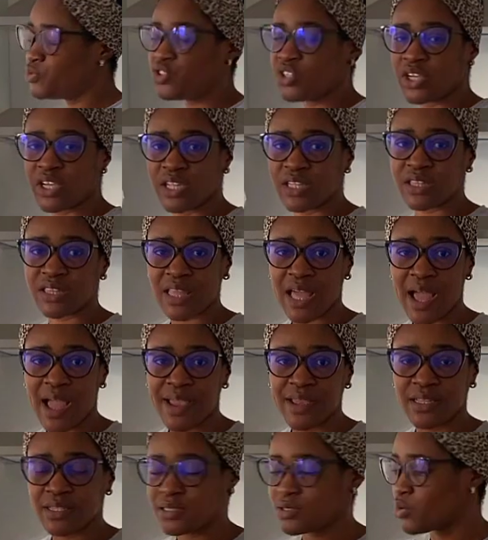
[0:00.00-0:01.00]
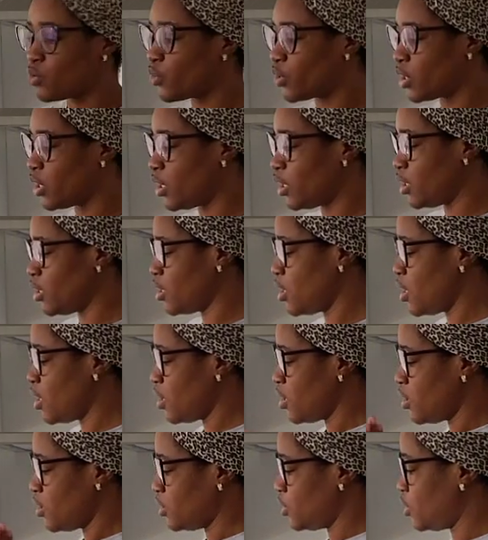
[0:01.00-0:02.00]
chicken thighs, okay?
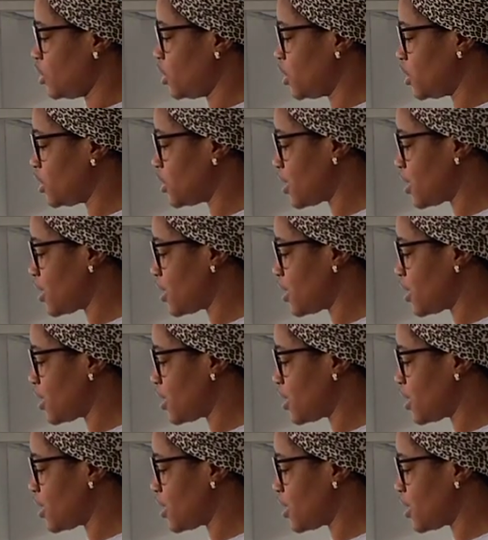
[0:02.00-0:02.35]
Chicken